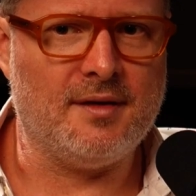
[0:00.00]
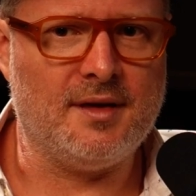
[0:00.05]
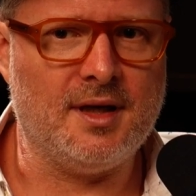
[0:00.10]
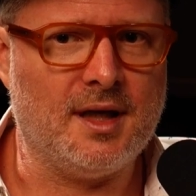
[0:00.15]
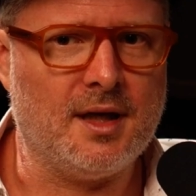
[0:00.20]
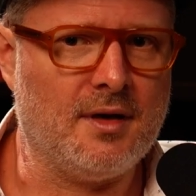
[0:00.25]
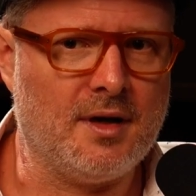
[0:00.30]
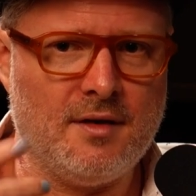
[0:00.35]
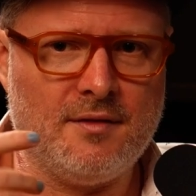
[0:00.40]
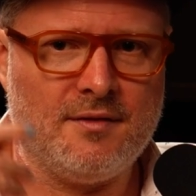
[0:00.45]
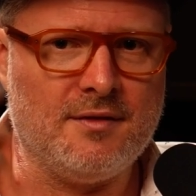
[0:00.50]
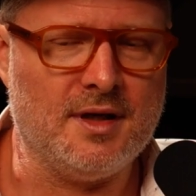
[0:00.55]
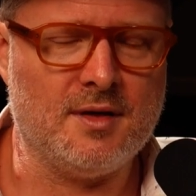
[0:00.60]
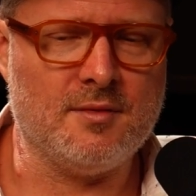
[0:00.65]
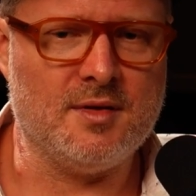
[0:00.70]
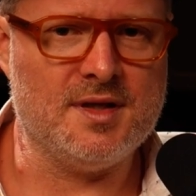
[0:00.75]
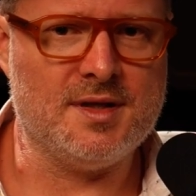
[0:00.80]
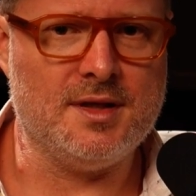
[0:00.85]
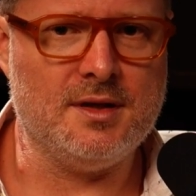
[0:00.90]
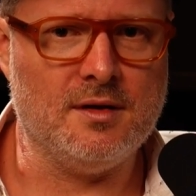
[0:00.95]
think, at a
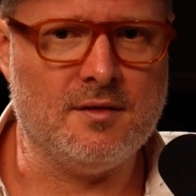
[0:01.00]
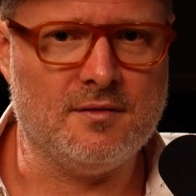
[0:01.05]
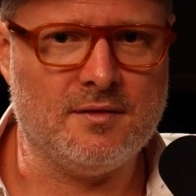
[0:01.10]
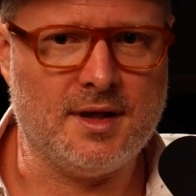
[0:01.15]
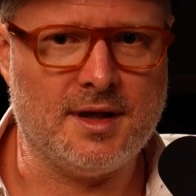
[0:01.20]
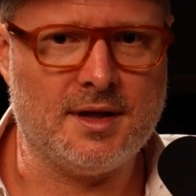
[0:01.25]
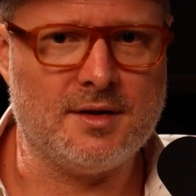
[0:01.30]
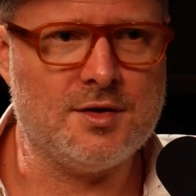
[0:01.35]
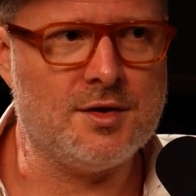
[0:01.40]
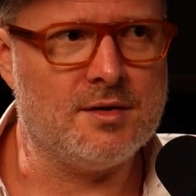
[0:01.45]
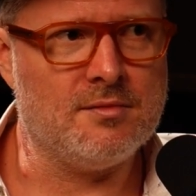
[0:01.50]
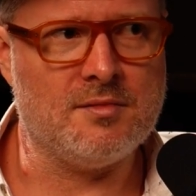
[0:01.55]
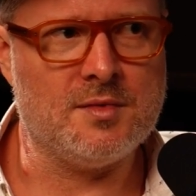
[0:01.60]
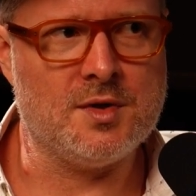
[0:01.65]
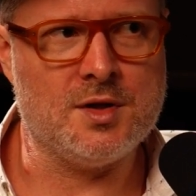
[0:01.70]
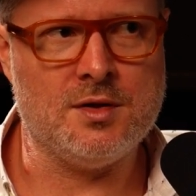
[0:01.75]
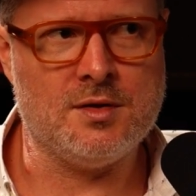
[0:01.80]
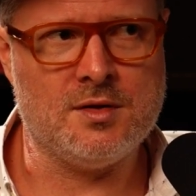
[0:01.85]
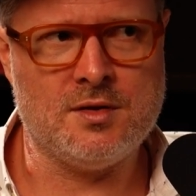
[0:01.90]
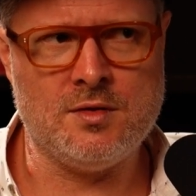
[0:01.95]
frequency of like
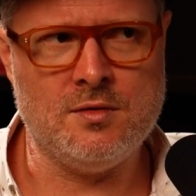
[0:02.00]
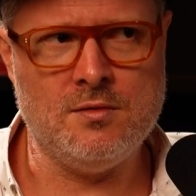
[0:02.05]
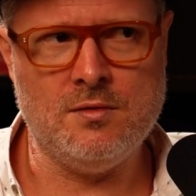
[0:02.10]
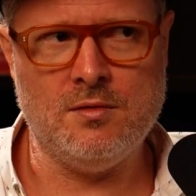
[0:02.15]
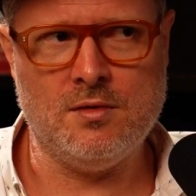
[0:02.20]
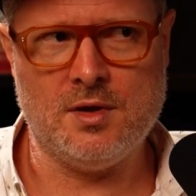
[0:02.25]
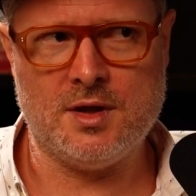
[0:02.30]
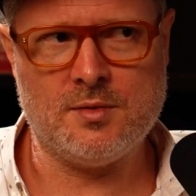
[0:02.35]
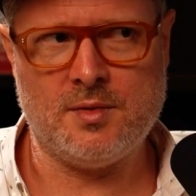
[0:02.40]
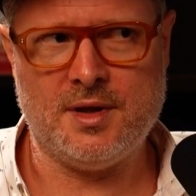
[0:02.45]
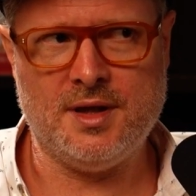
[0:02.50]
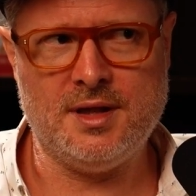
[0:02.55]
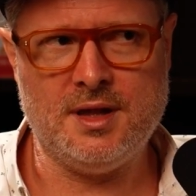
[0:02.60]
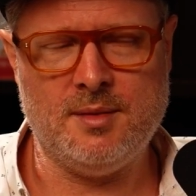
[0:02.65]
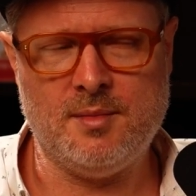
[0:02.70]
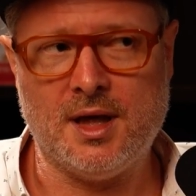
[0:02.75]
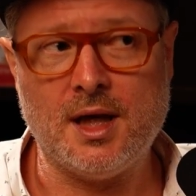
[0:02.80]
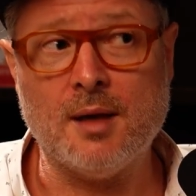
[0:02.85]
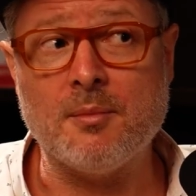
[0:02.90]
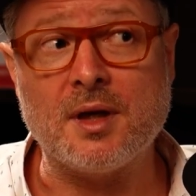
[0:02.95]
2 or 20
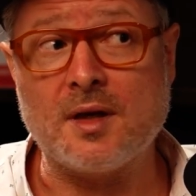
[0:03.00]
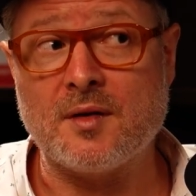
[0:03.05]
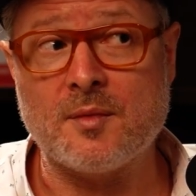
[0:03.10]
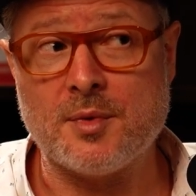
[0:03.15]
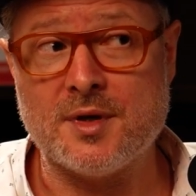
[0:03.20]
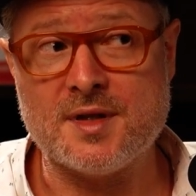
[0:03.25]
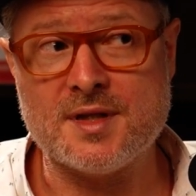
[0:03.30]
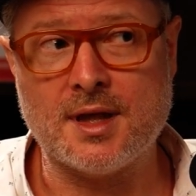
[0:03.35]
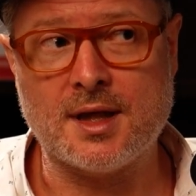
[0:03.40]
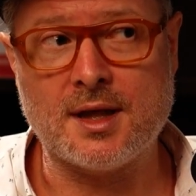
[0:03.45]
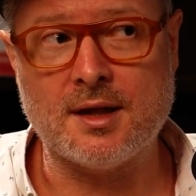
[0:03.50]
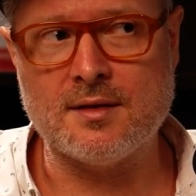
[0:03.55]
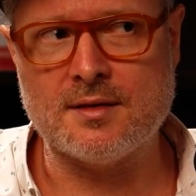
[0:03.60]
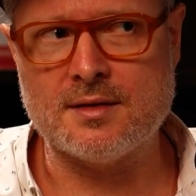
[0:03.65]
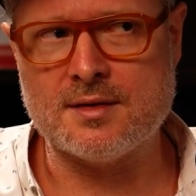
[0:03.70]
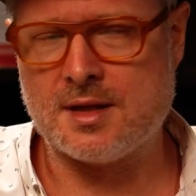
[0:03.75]
megabits per second,